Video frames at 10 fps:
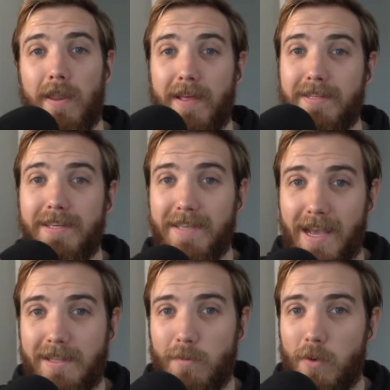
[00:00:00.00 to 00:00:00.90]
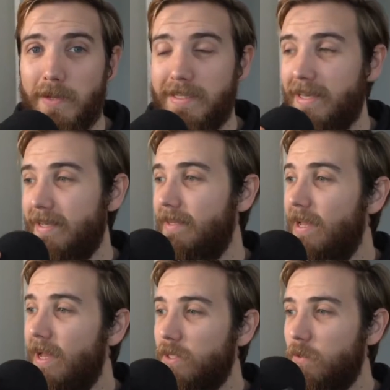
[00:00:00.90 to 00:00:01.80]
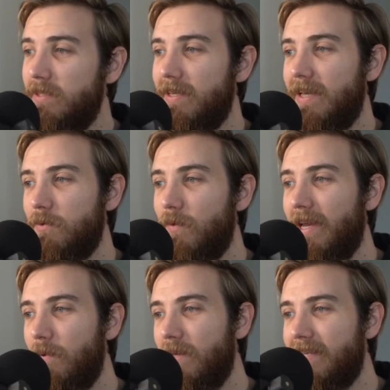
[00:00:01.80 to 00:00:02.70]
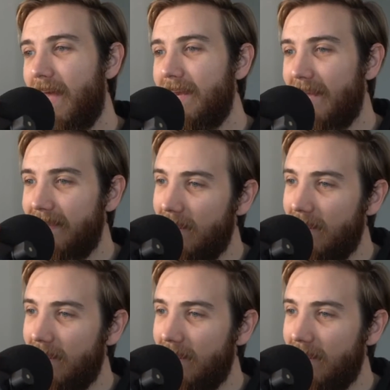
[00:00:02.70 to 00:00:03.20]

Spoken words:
And that's exactly what we did. So in Santorini, we stayed in the